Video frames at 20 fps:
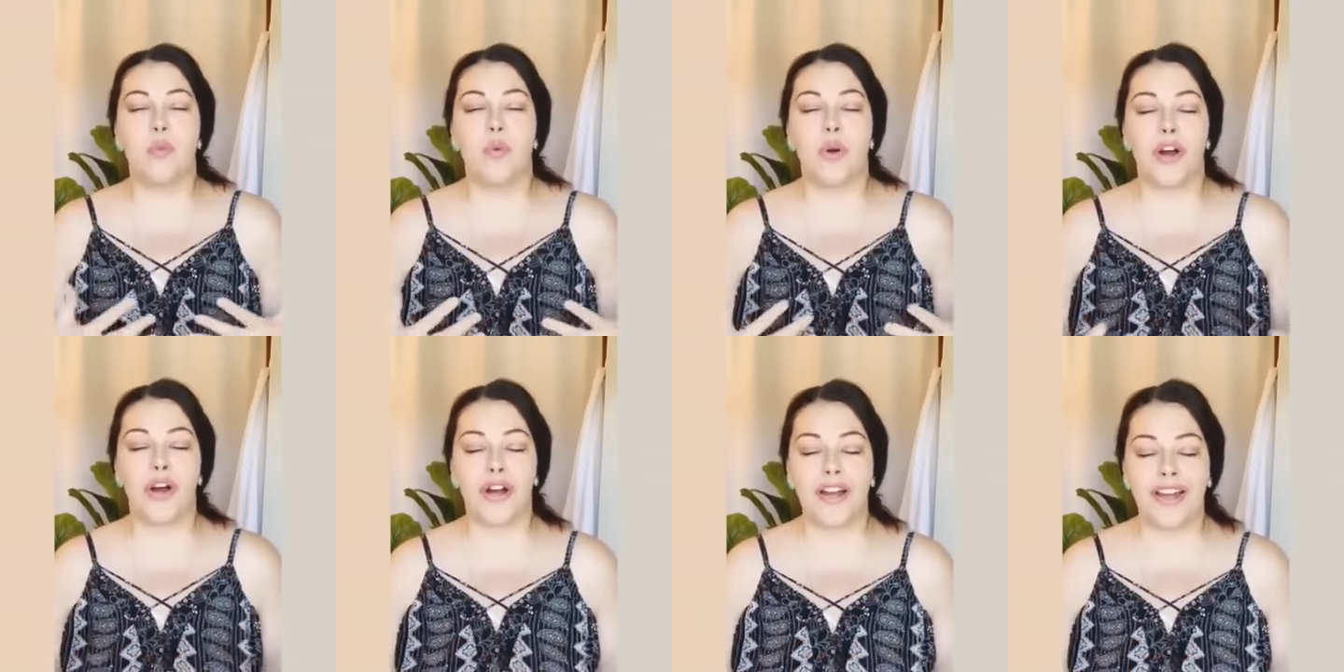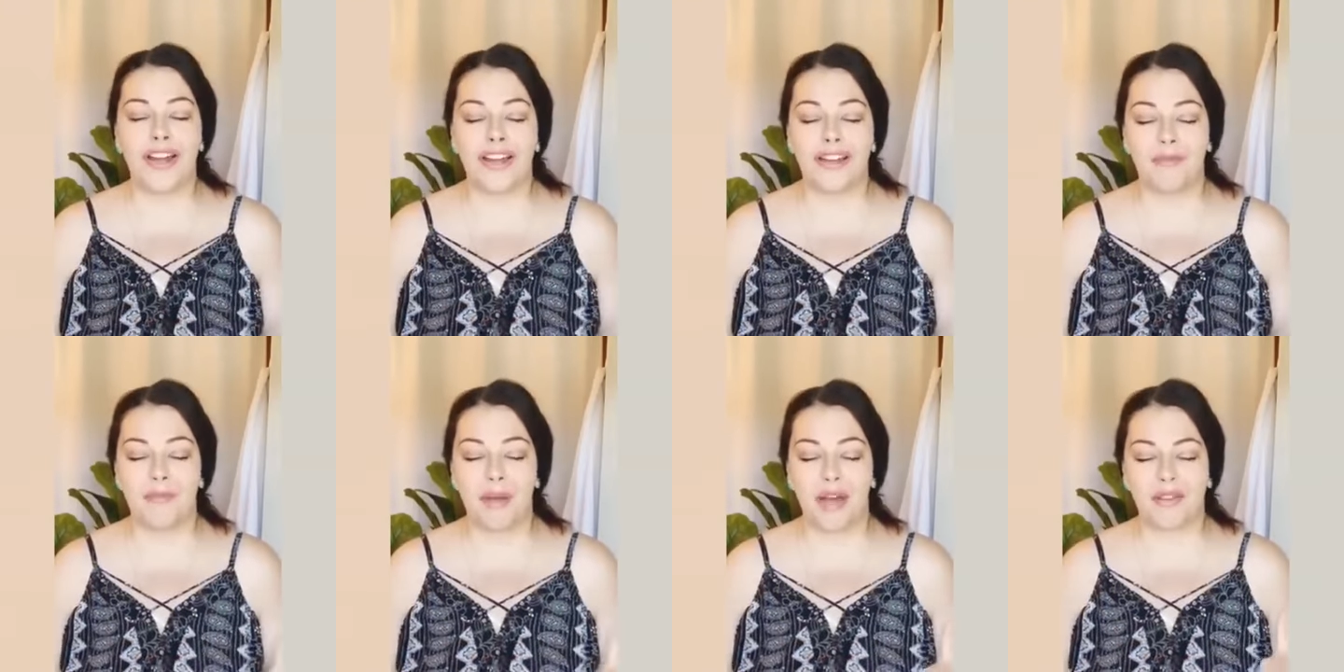
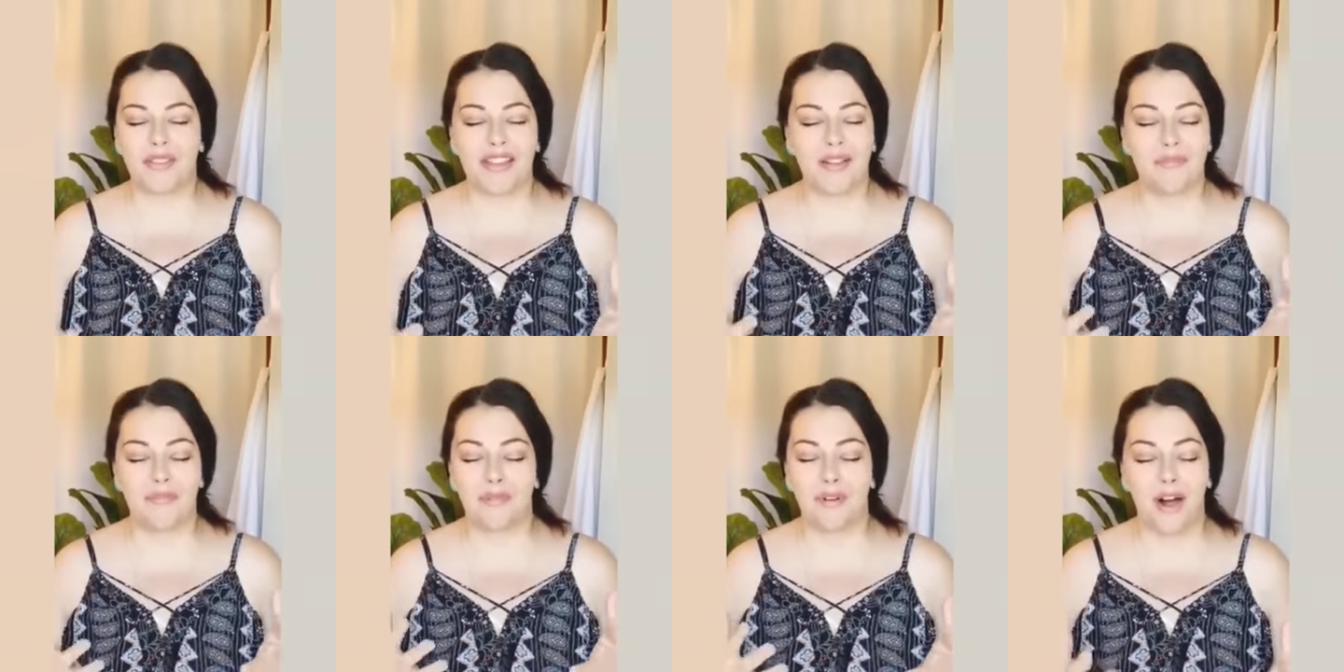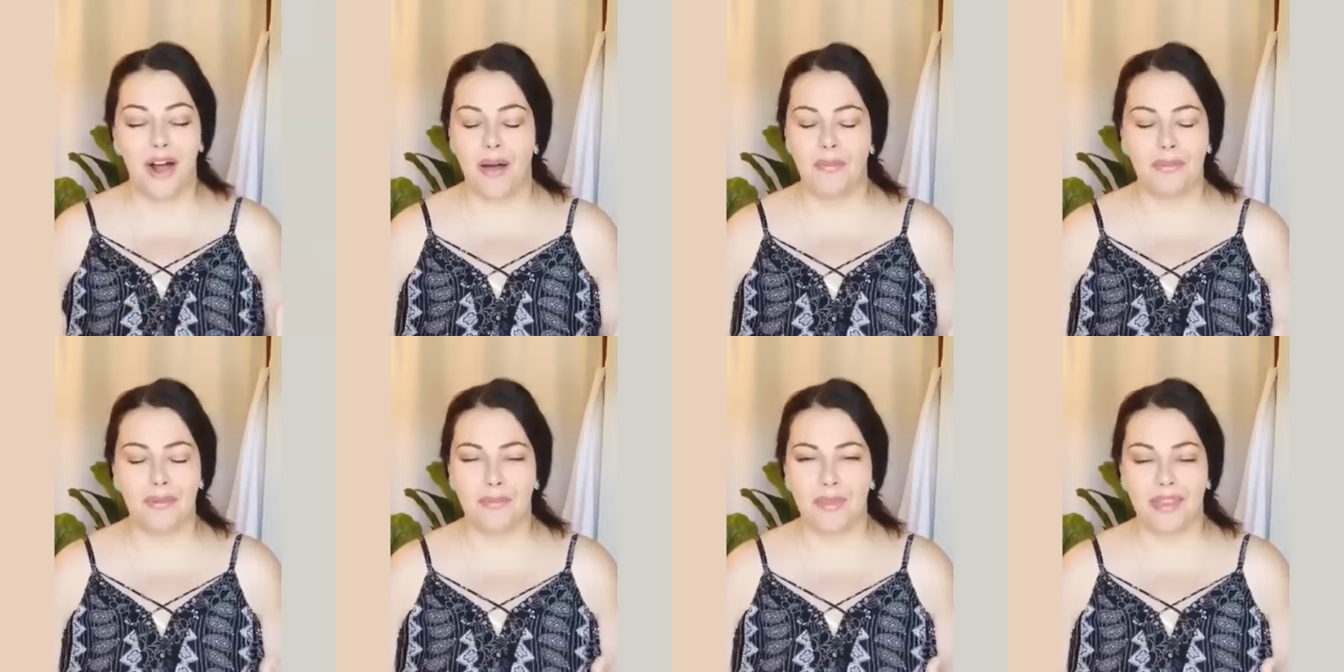worried about that
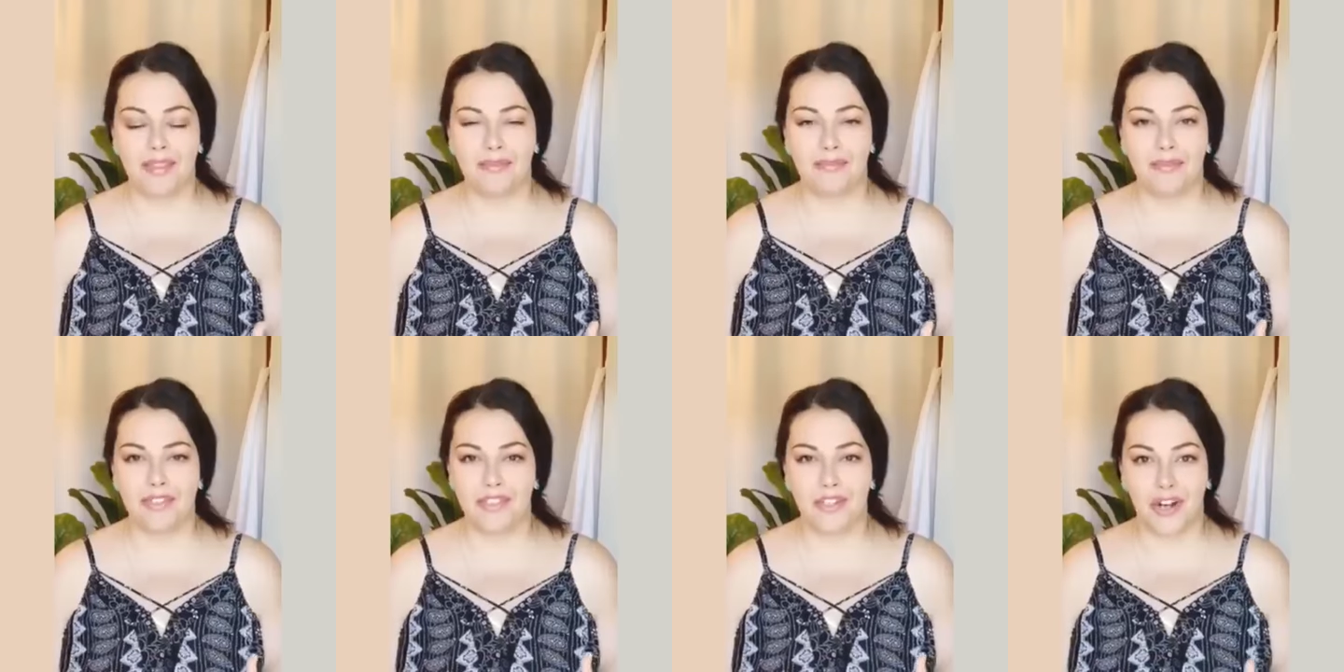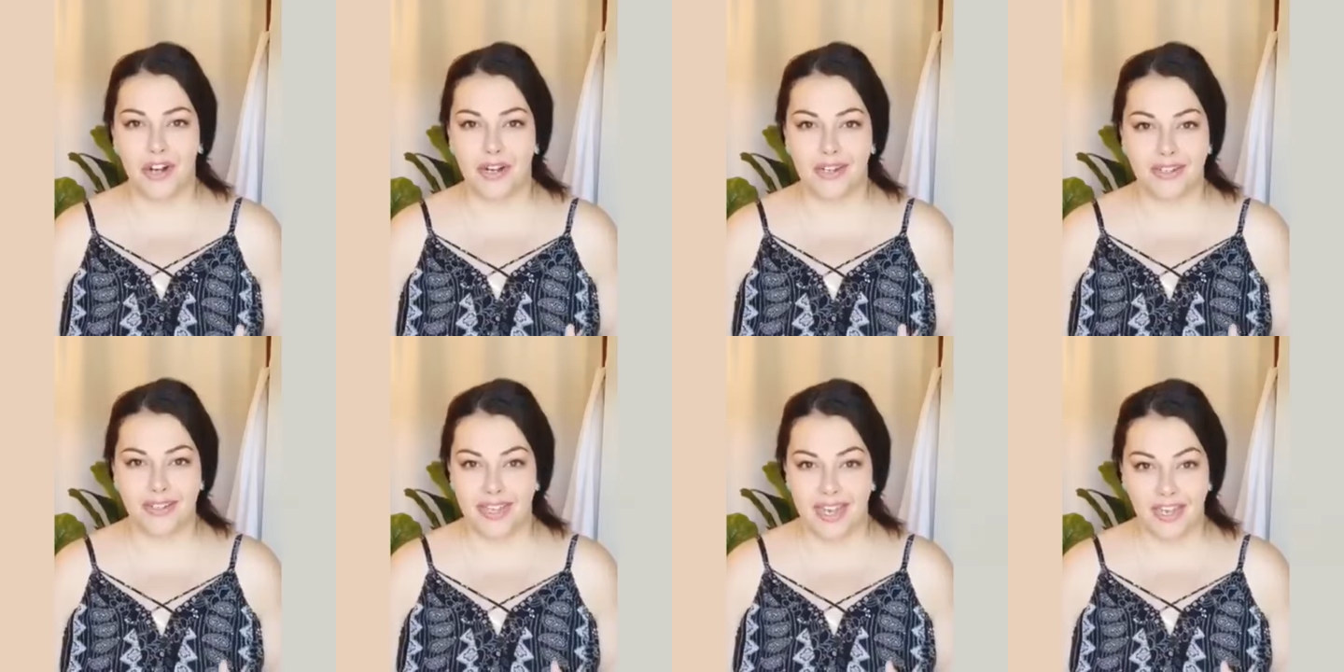problem that
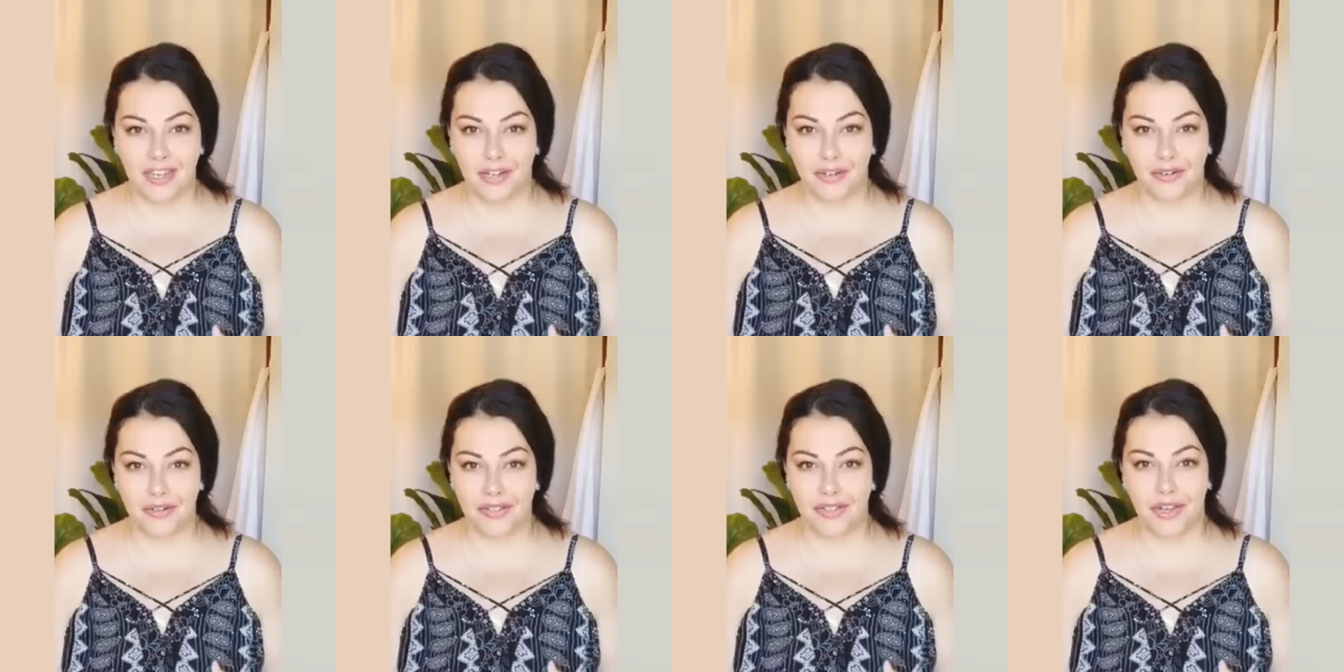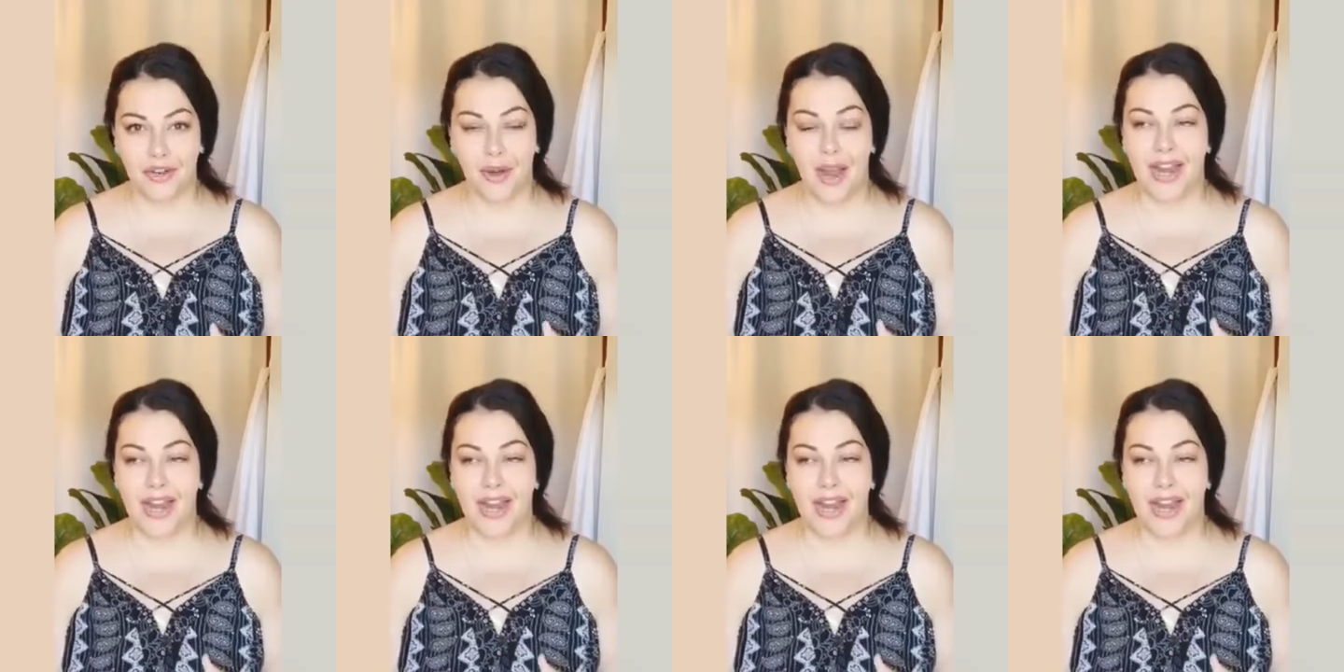started 10 years ago.